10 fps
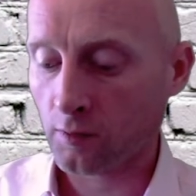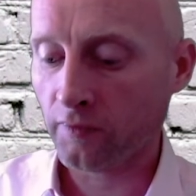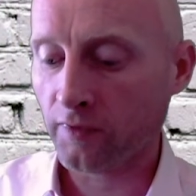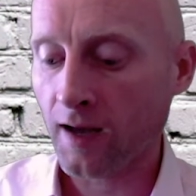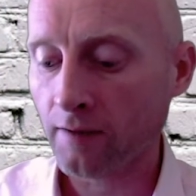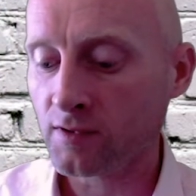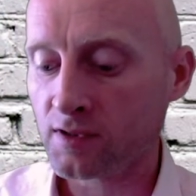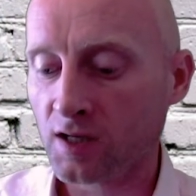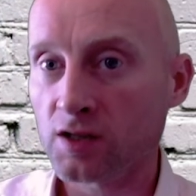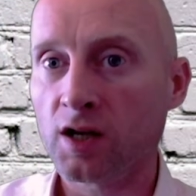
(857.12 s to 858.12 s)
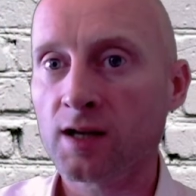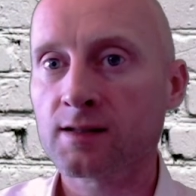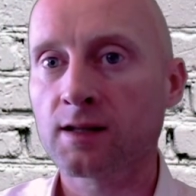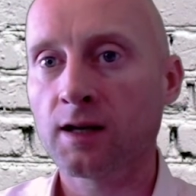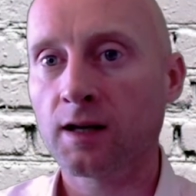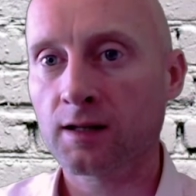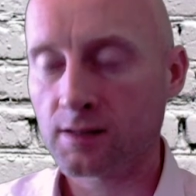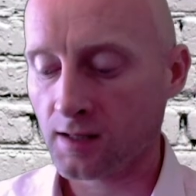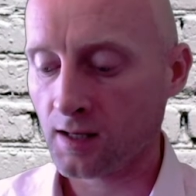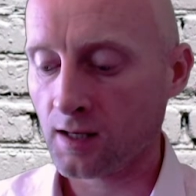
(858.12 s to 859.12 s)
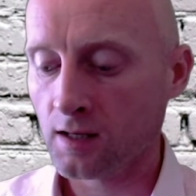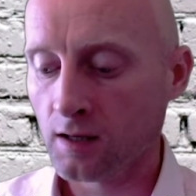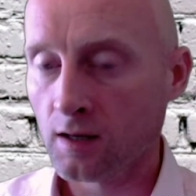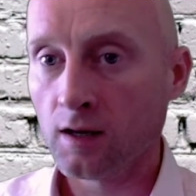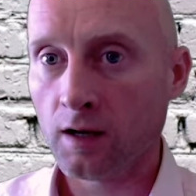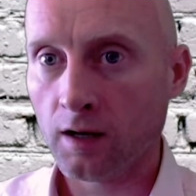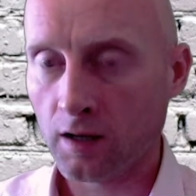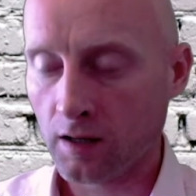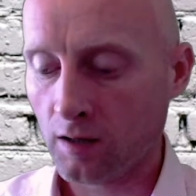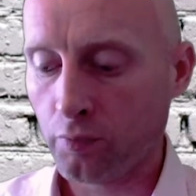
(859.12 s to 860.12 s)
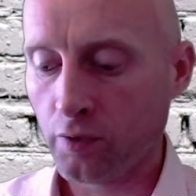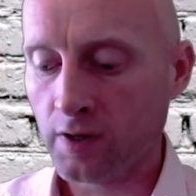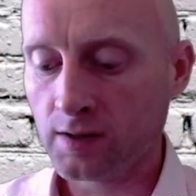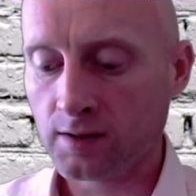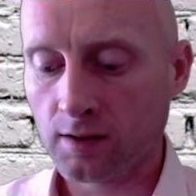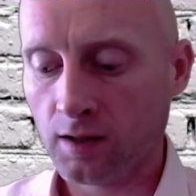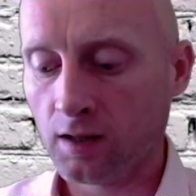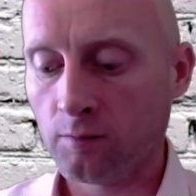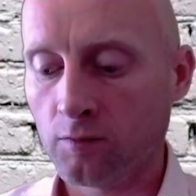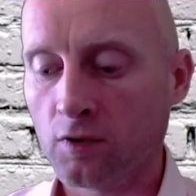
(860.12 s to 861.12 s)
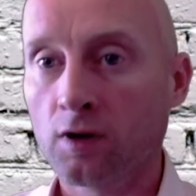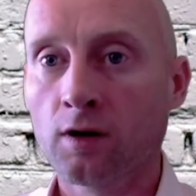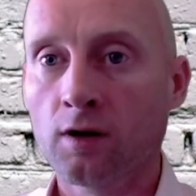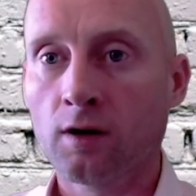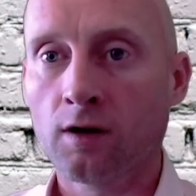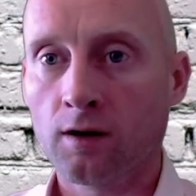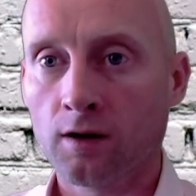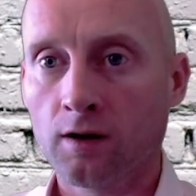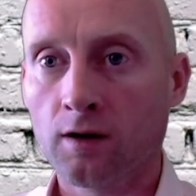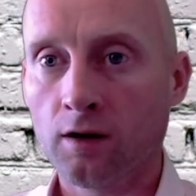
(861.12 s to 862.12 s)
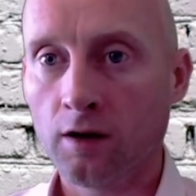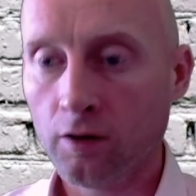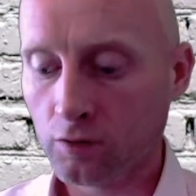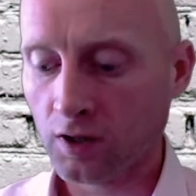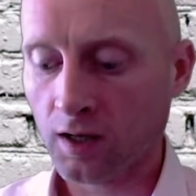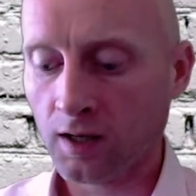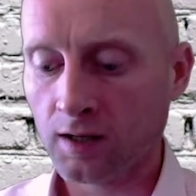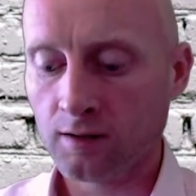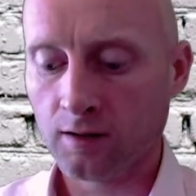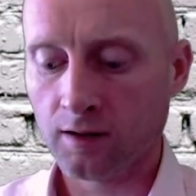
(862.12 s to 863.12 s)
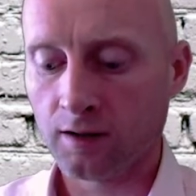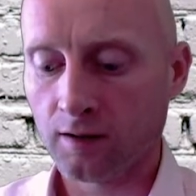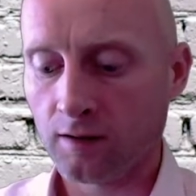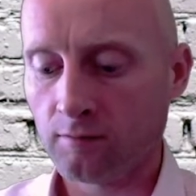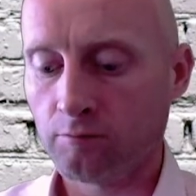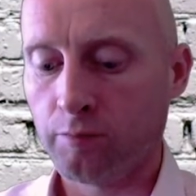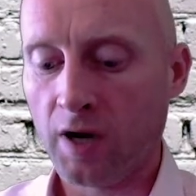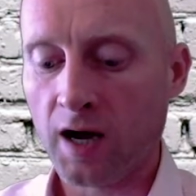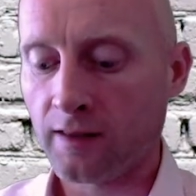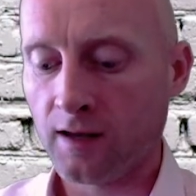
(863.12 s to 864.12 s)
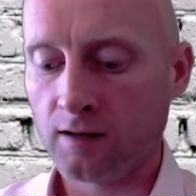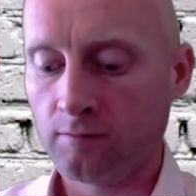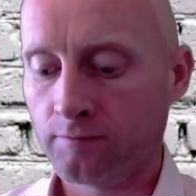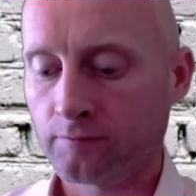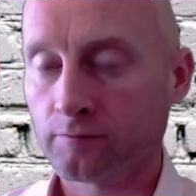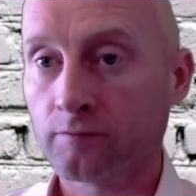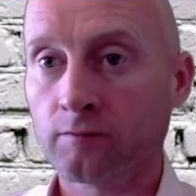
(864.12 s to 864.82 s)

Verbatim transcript: so if they haven't said yes, then I can say uh, a print, um, okay, uh, bye then.